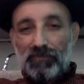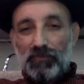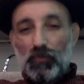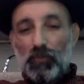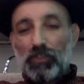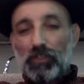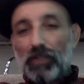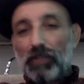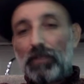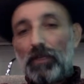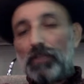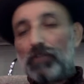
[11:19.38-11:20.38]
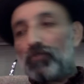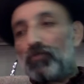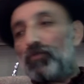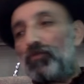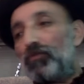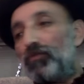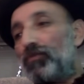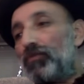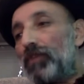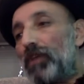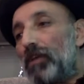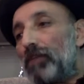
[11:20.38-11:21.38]
we try not to
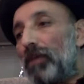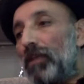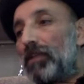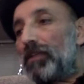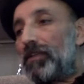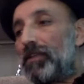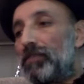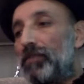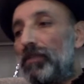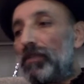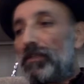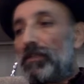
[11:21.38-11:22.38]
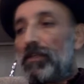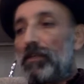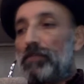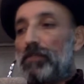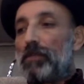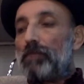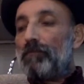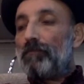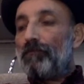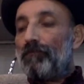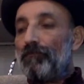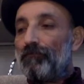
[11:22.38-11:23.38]
talk politics, but then it comes up,
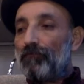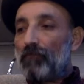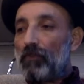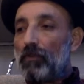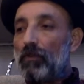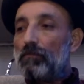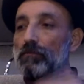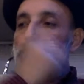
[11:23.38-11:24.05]
you know.